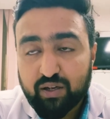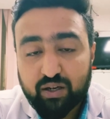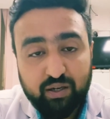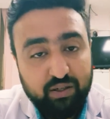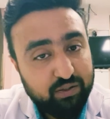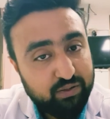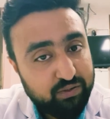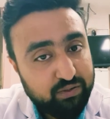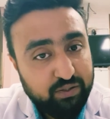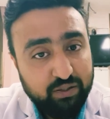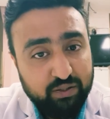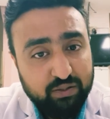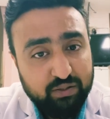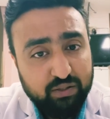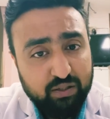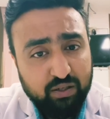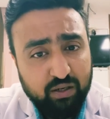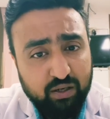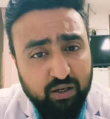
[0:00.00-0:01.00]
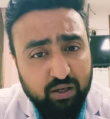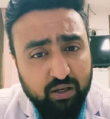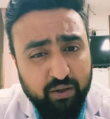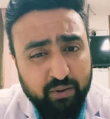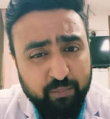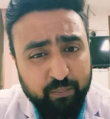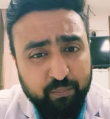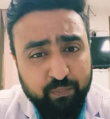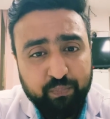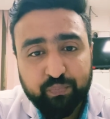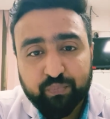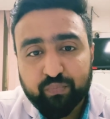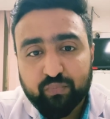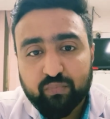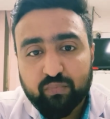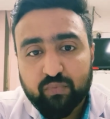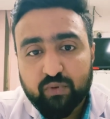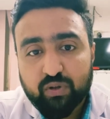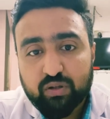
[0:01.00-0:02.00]
And then
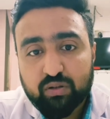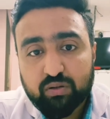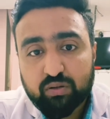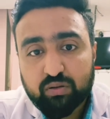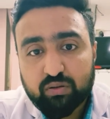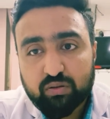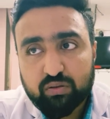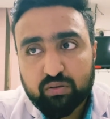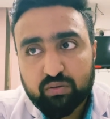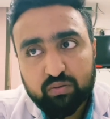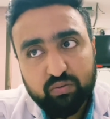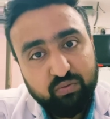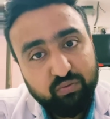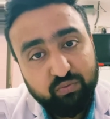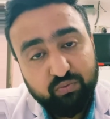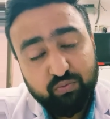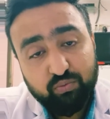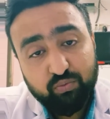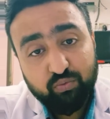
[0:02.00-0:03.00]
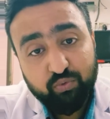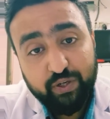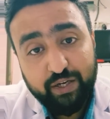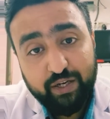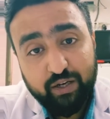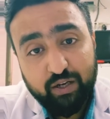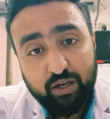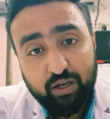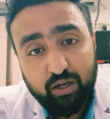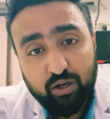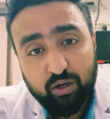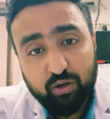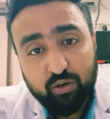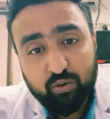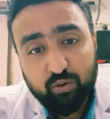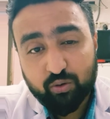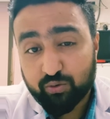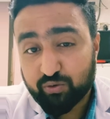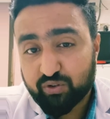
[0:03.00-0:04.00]
we'll
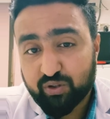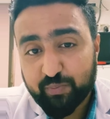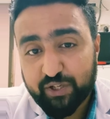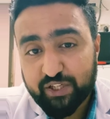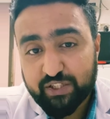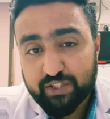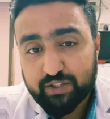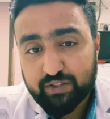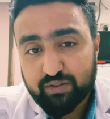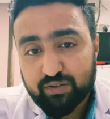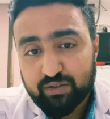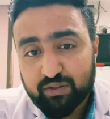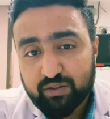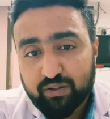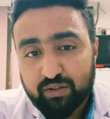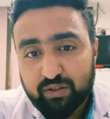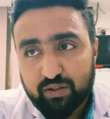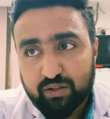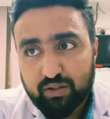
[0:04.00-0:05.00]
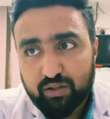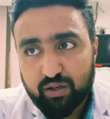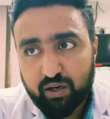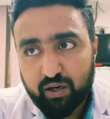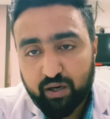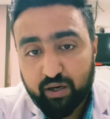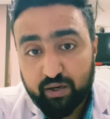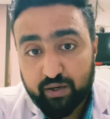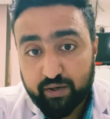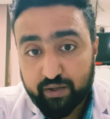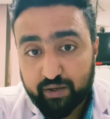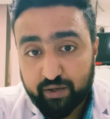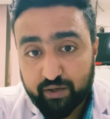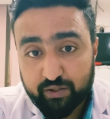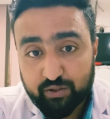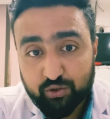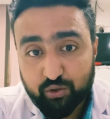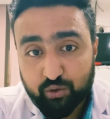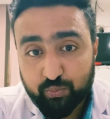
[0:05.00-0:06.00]
close the patient and
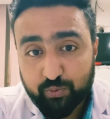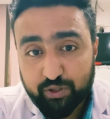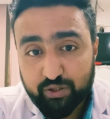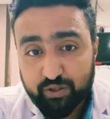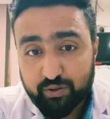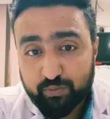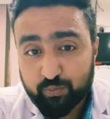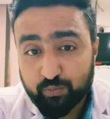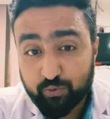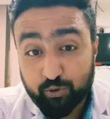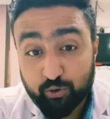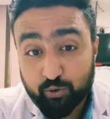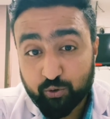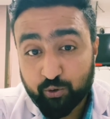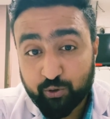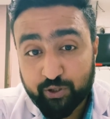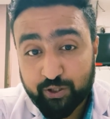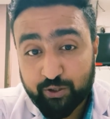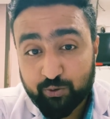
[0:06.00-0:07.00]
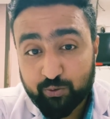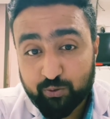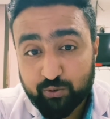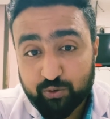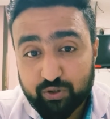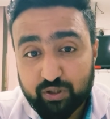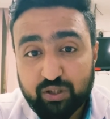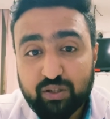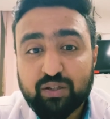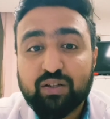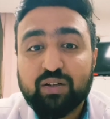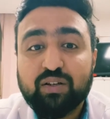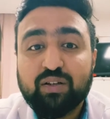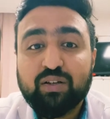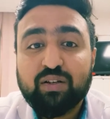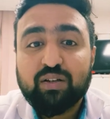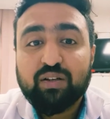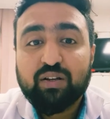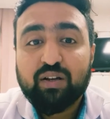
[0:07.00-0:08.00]
extubate, put OT note,
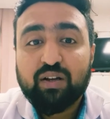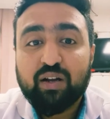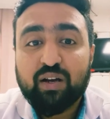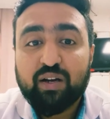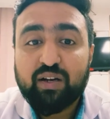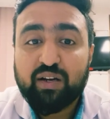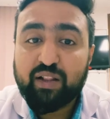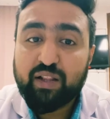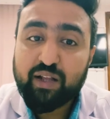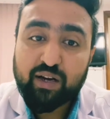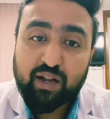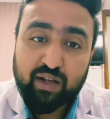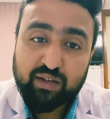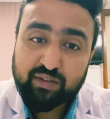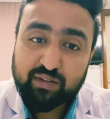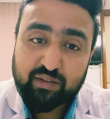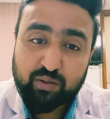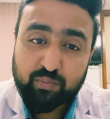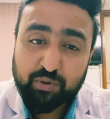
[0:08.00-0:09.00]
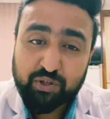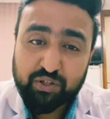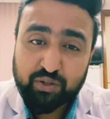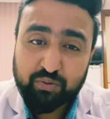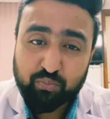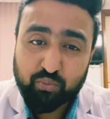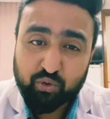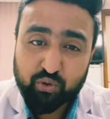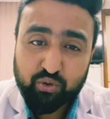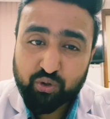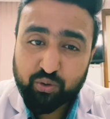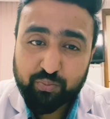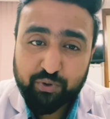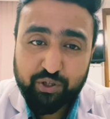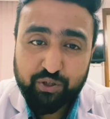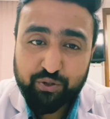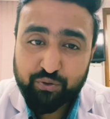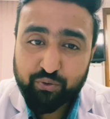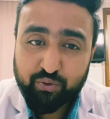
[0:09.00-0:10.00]
and then assess the patient
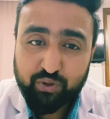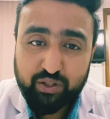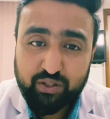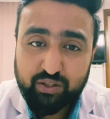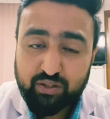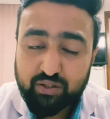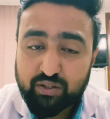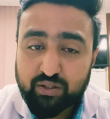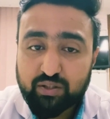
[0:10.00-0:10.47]
post-operatively